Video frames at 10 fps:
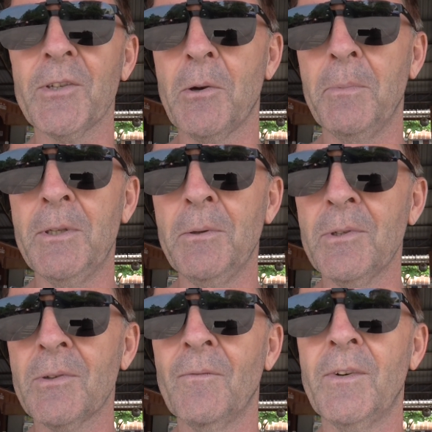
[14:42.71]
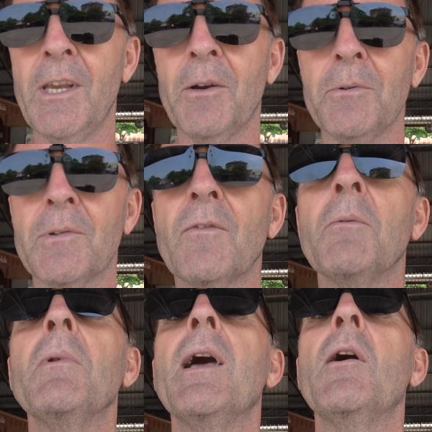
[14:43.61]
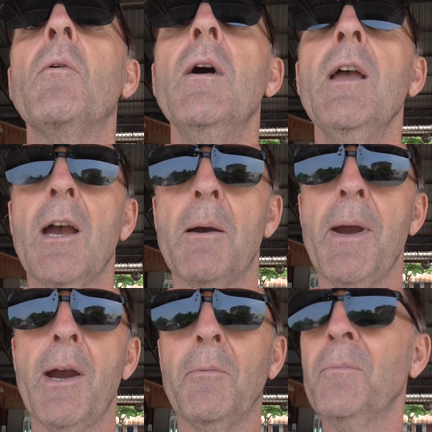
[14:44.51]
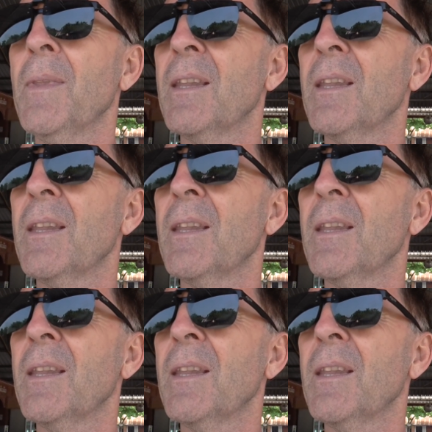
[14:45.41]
so I'll be doing some videos from Laos about